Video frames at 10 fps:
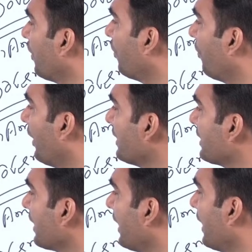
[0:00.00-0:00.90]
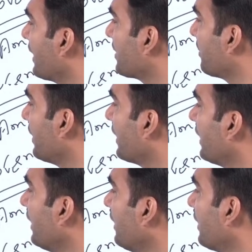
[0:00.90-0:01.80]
Once a speaker,